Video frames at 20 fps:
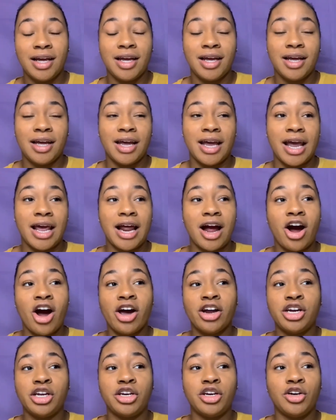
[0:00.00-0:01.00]
And I
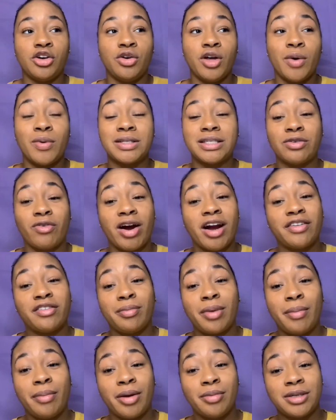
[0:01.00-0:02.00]
already knew it was right after my
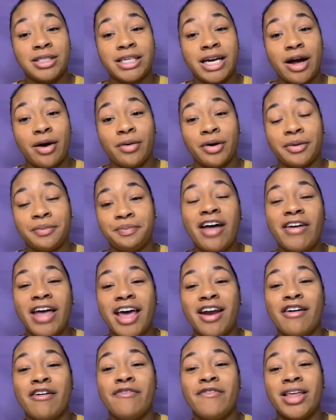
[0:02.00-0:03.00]
baby shower. I had
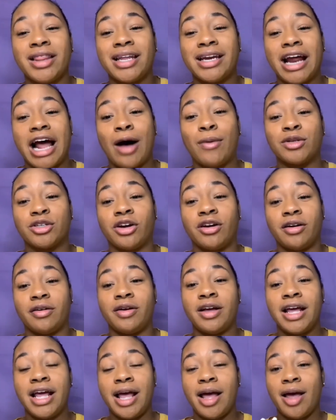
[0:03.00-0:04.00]
a feeling that I was going to
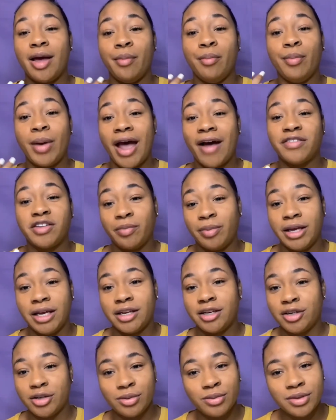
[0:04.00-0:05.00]
have to be
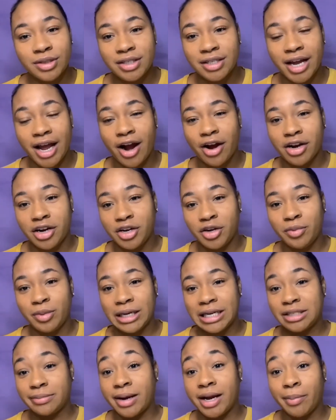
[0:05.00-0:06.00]
induced. I already knew
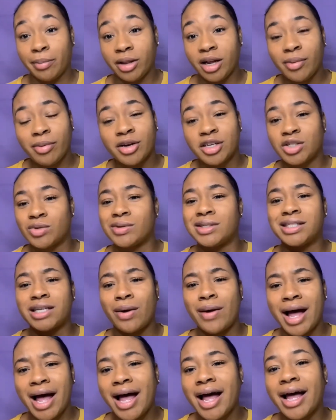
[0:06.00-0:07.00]
because my blood pressure was so
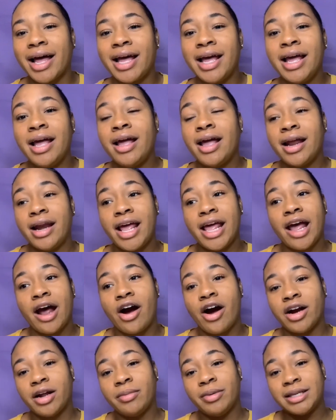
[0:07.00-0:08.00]
high, and they had
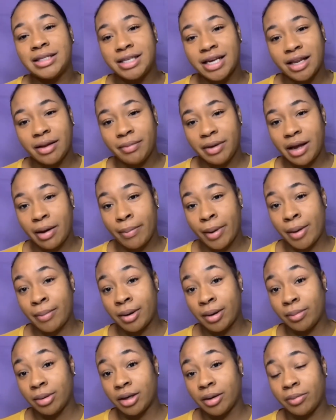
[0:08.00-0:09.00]
already been telling me about my
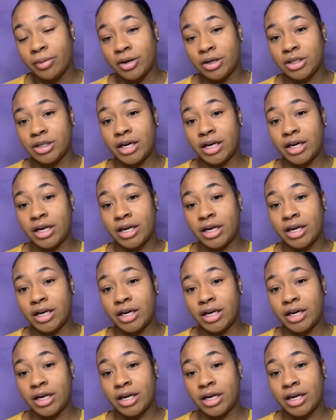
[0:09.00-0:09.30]
blood pressure.